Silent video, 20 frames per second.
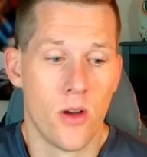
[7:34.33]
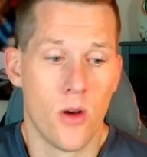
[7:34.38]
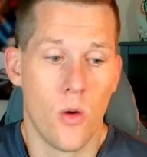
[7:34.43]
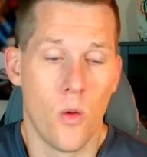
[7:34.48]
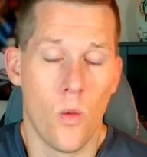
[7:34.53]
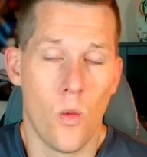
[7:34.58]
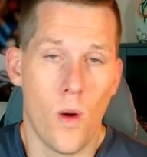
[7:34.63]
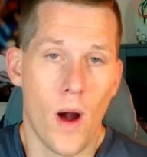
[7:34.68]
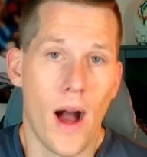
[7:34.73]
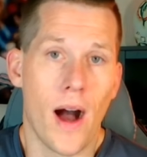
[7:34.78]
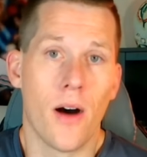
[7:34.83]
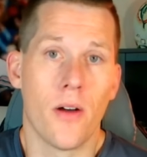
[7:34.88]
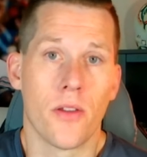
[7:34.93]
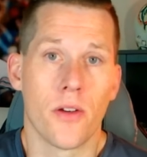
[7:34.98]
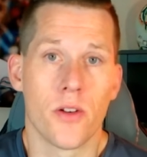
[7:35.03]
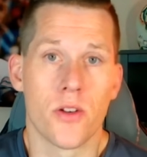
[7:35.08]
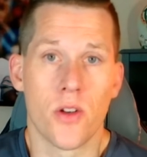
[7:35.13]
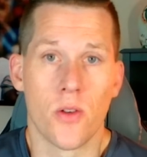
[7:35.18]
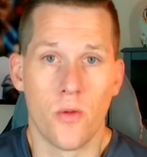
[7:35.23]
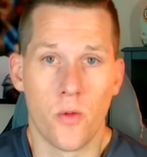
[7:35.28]
wow,
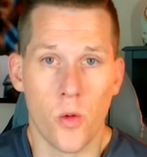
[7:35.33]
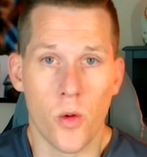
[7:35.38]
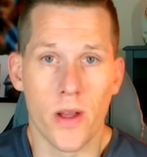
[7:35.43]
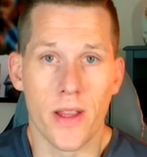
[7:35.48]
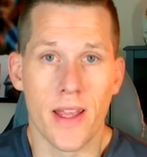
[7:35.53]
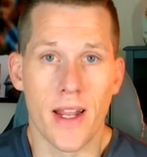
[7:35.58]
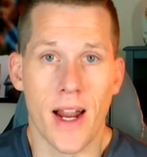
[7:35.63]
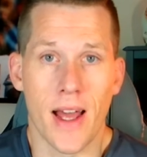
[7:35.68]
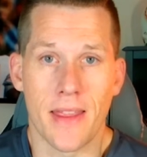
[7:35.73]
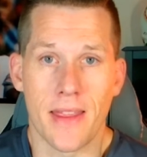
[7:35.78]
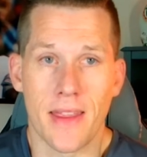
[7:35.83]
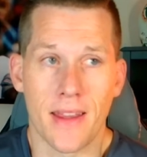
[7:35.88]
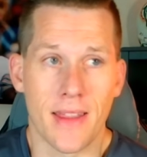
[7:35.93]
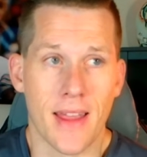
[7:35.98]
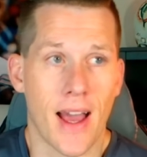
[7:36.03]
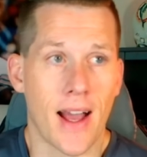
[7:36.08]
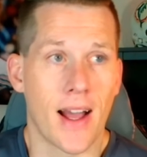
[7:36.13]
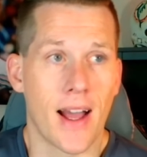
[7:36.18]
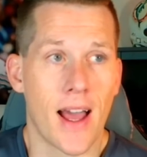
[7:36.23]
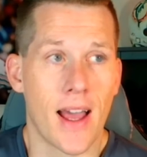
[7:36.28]
there's a void that I think
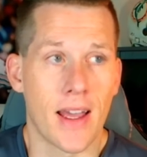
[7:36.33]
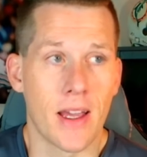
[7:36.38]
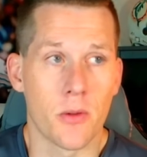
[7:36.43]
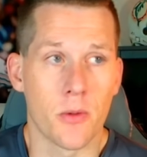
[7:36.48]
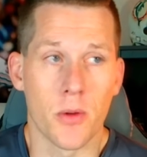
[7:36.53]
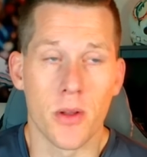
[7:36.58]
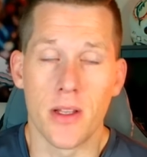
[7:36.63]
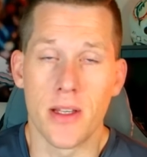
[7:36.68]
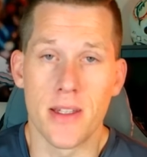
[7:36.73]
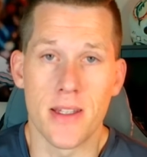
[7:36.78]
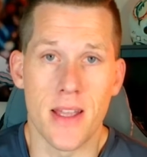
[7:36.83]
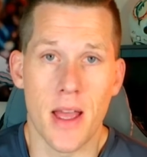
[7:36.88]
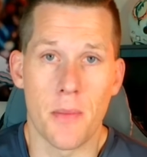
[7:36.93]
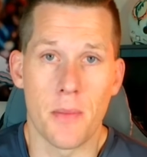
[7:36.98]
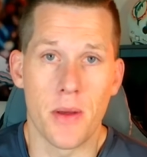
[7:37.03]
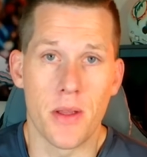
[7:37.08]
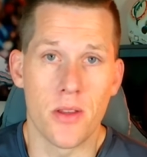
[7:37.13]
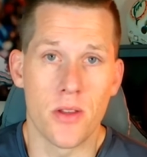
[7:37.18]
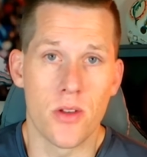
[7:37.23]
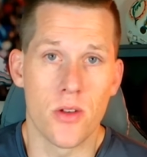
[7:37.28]
that guy can really step
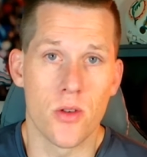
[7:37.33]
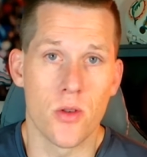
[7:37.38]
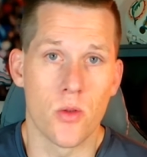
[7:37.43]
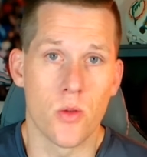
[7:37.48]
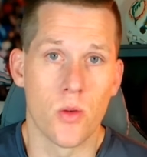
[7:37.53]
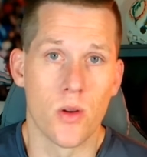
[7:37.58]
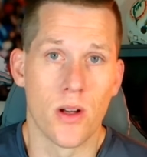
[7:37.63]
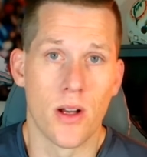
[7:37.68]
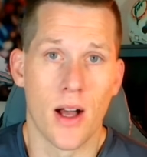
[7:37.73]
into